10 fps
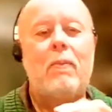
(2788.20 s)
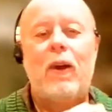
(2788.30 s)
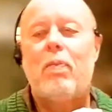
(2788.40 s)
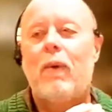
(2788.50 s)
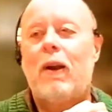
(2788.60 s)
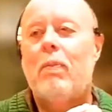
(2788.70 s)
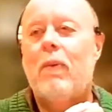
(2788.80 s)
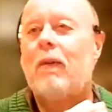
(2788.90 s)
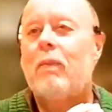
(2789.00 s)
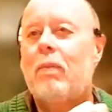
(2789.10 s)
we've, we
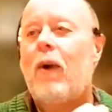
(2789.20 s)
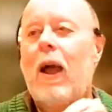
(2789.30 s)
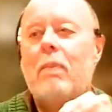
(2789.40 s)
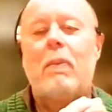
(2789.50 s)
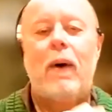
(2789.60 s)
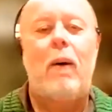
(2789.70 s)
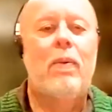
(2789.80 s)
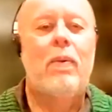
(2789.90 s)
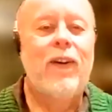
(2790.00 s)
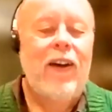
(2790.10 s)
primed the
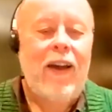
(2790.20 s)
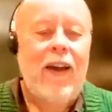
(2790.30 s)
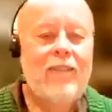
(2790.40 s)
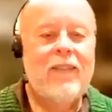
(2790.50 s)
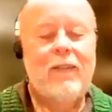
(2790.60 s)
pump. Go ahead.